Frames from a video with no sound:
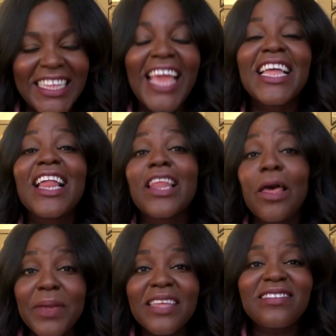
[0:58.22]
In
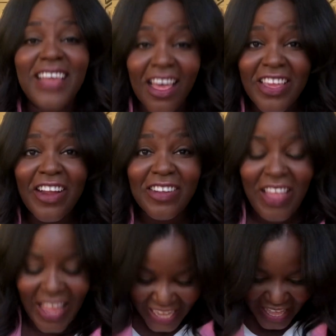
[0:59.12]
Columbia, South
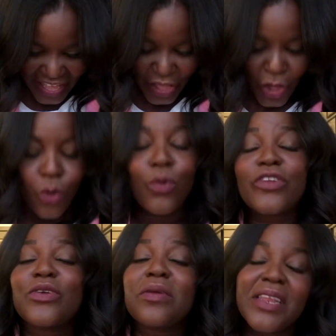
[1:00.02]
Carolina, we're
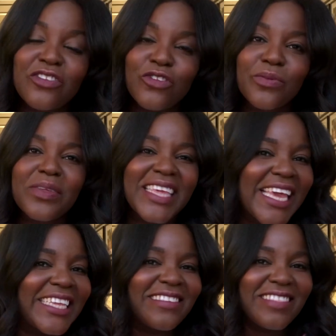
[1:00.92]
doing ministry with
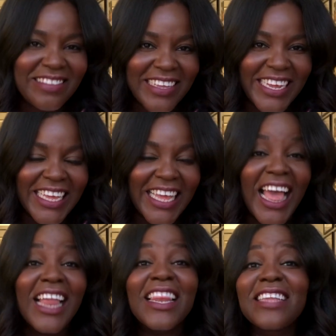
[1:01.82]
kids in the city.
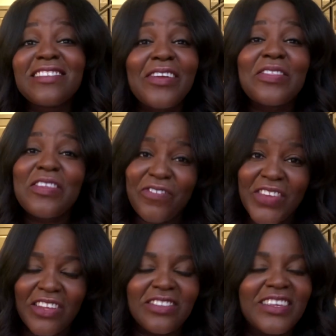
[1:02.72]
Let's go to the
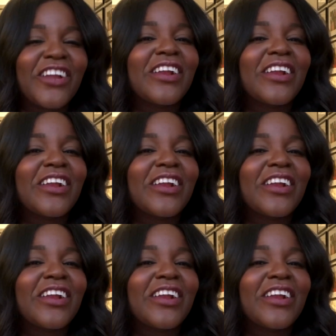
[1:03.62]
field to hear an